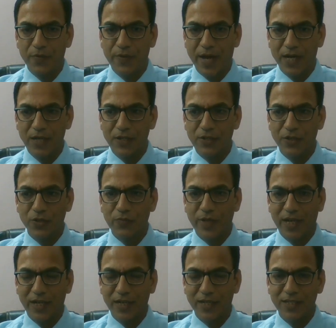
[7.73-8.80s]
Faculty of
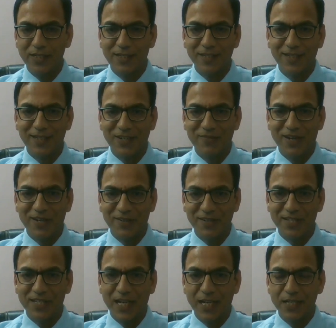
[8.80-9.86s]
Agriculture and
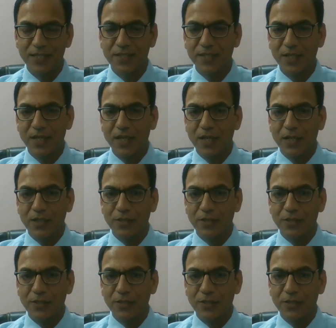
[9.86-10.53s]
Veterinary Science,